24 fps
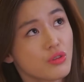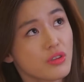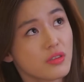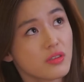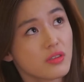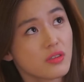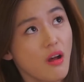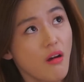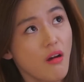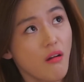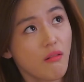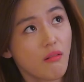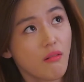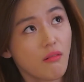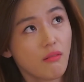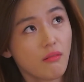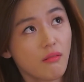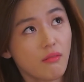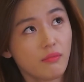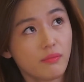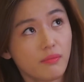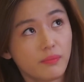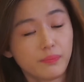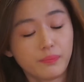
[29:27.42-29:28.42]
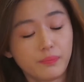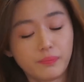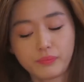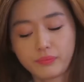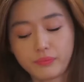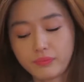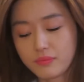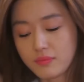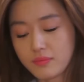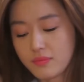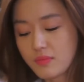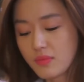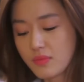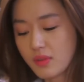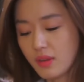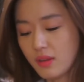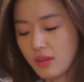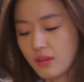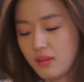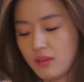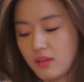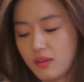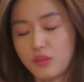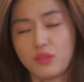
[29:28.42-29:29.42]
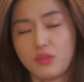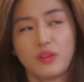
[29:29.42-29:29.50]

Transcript: Just as she was about to wash the plate, it